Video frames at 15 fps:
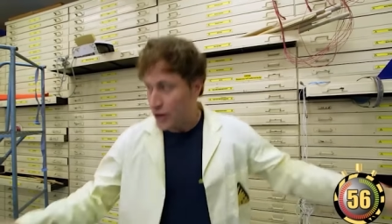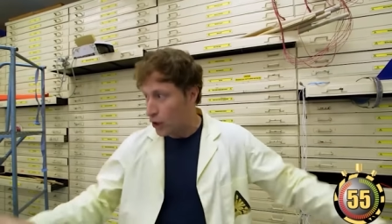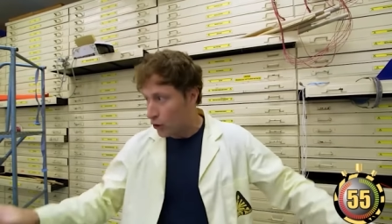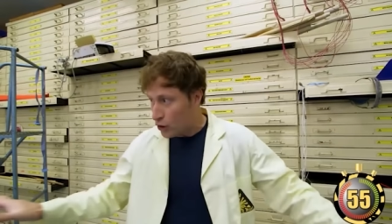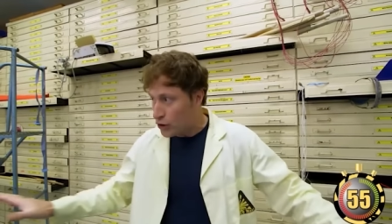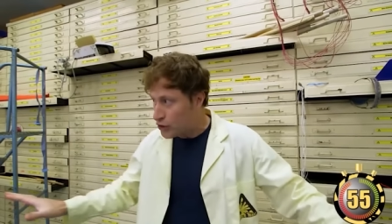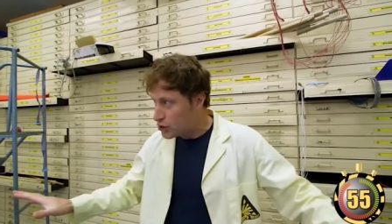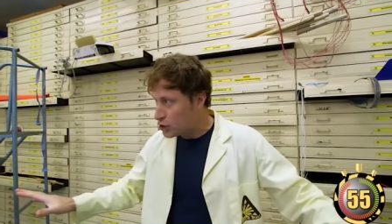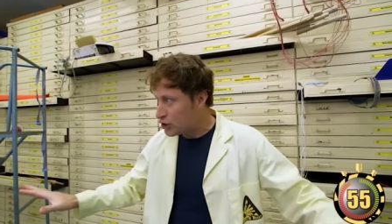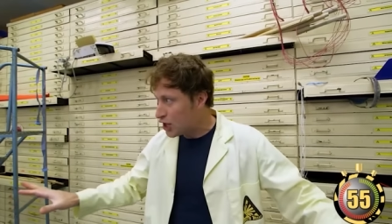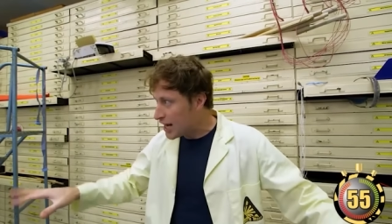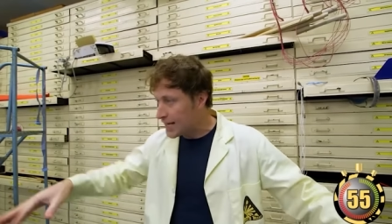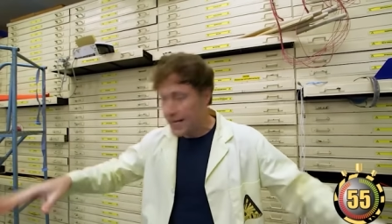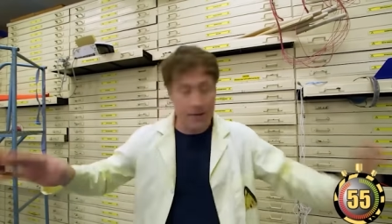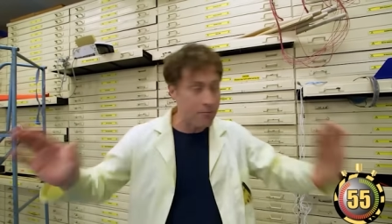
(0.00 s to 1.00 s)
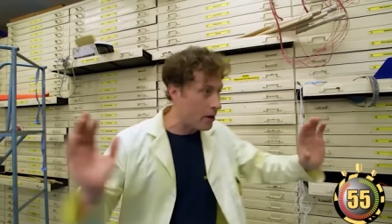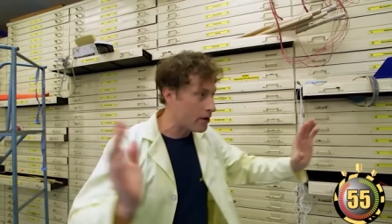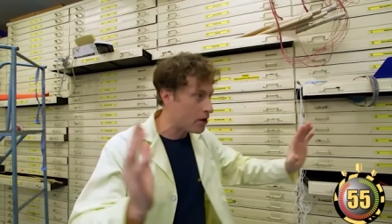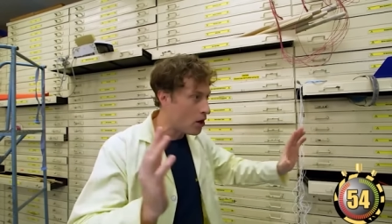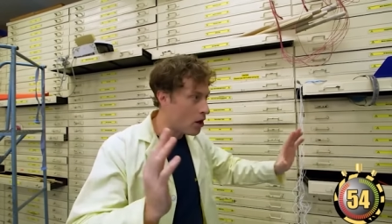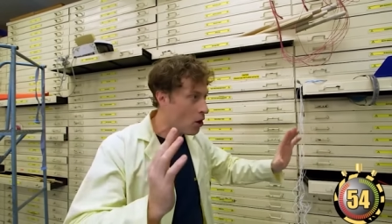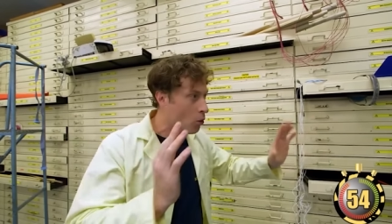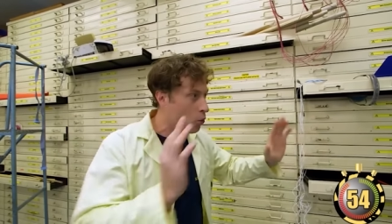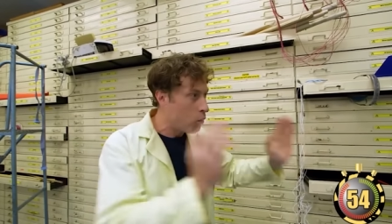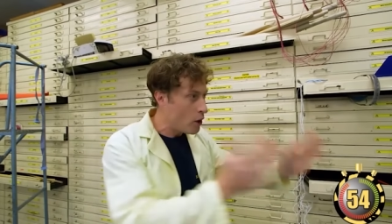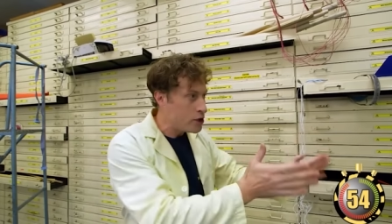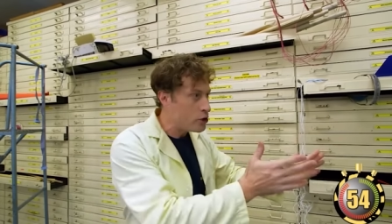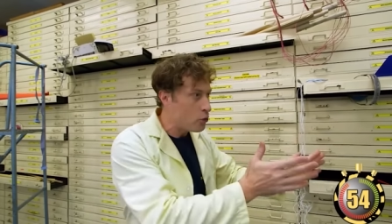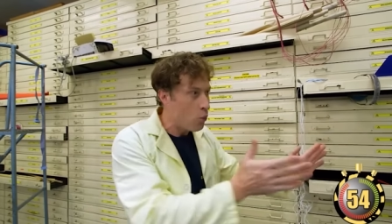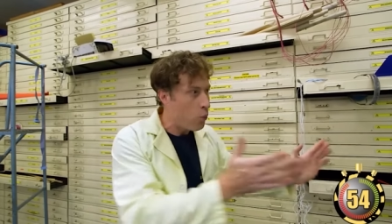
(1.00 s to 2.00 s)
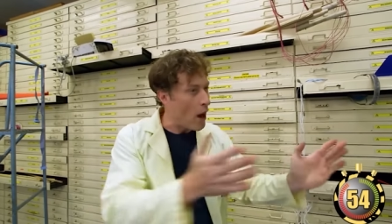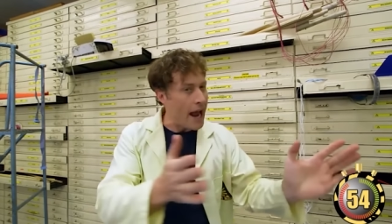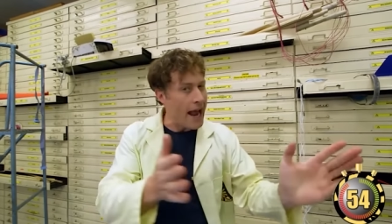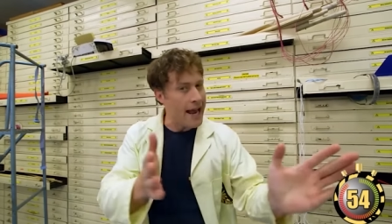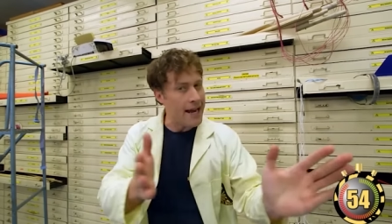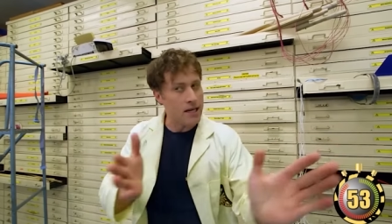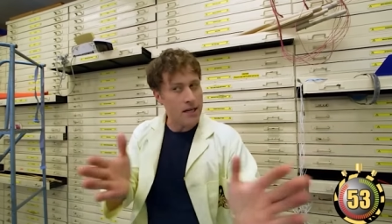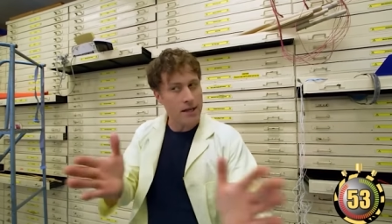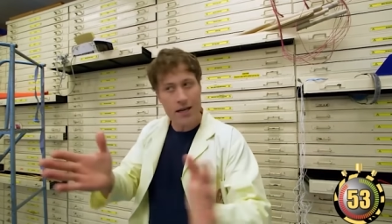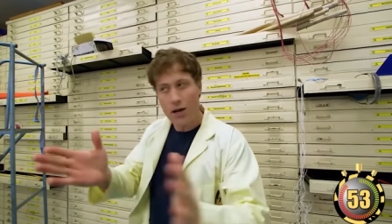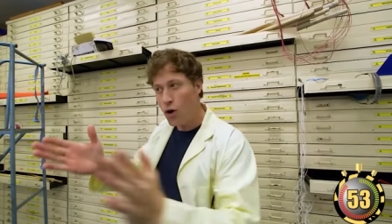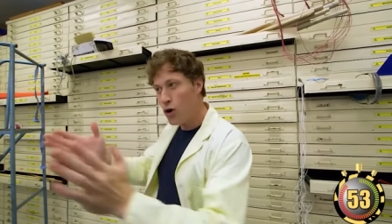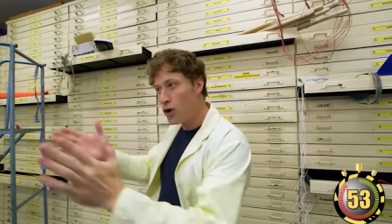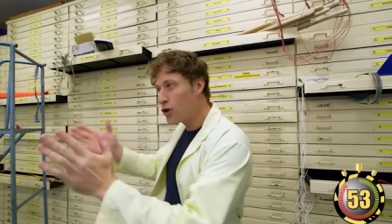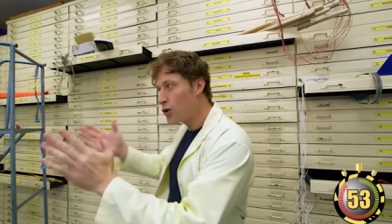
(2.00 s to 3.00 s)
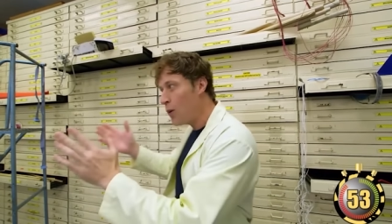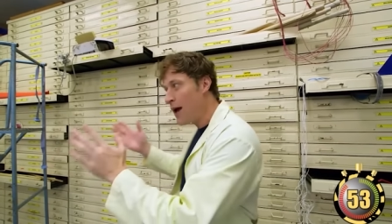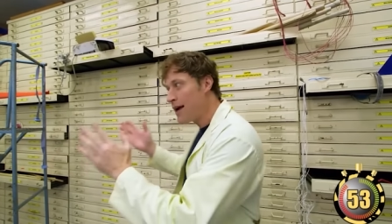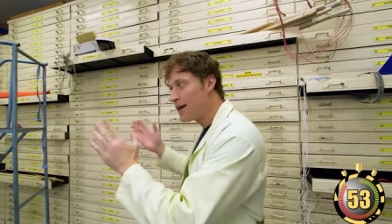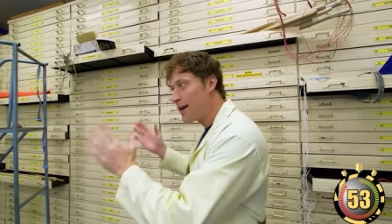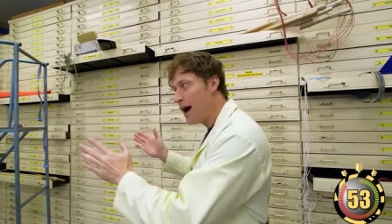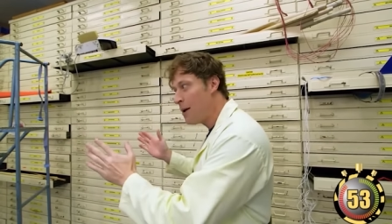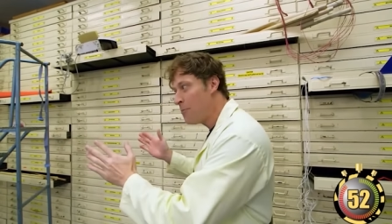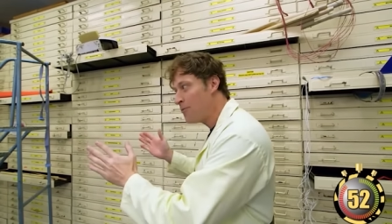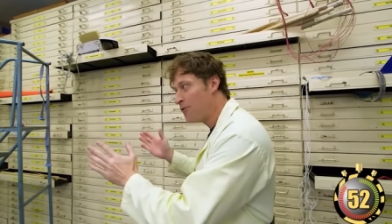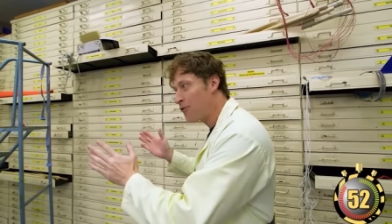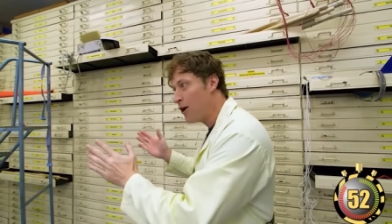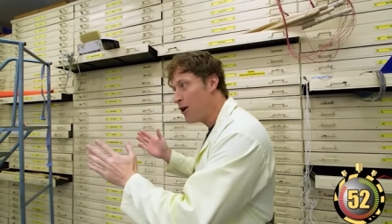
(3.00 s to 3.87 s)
The Earth is shaking, but which way did the earthquake come